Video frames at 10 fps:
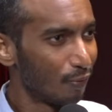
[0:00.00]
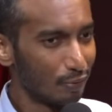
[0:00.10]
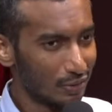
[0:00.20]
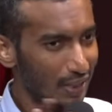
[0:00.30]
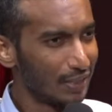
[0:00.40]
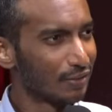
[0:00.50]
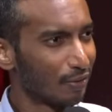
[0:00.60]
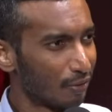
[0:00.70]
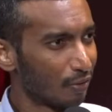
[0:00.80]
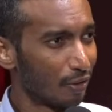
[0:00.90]
or challenge the
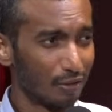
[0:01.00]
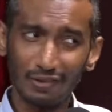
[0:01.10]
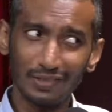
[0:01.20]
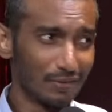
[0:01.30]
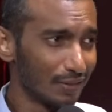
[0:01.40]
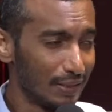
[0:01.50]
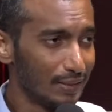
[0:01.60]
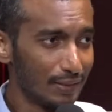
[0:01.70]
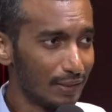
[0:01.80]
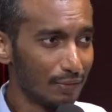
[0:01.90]
law in court, because it's not an
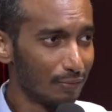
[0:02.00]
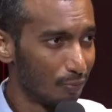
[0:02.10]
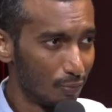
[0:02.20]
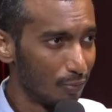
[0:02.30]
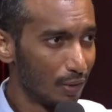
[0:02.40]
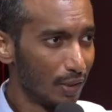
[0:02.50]
easy thing to do,